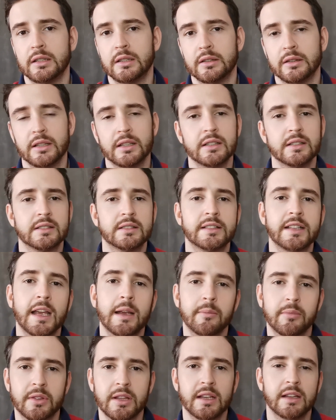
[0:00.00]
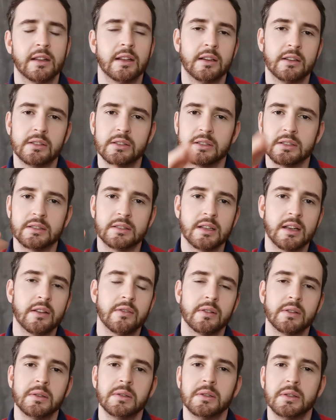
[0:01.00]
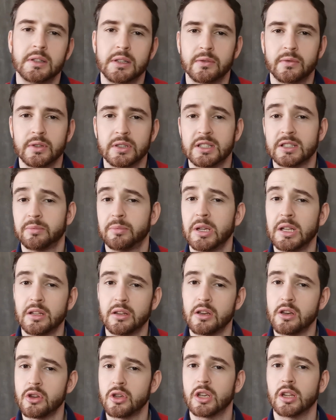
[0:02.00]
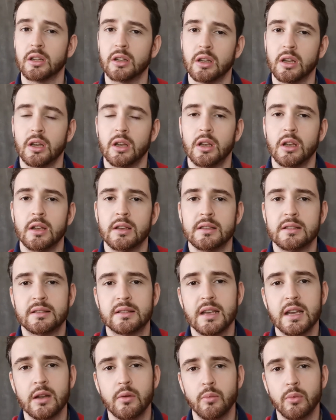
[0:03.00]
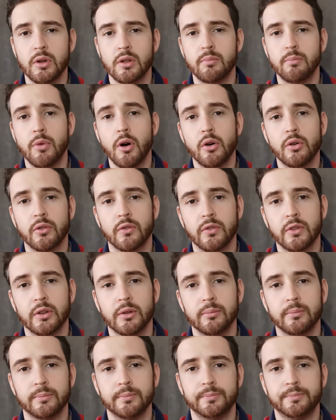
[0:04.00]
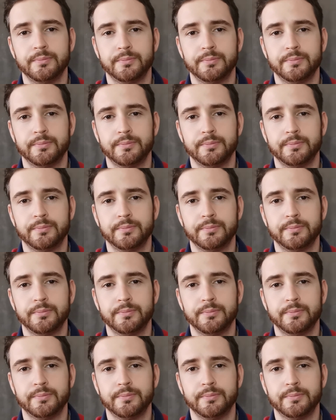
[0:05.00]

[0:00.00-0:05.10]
the same thing. They just have a little different spin, and you can sit with both of them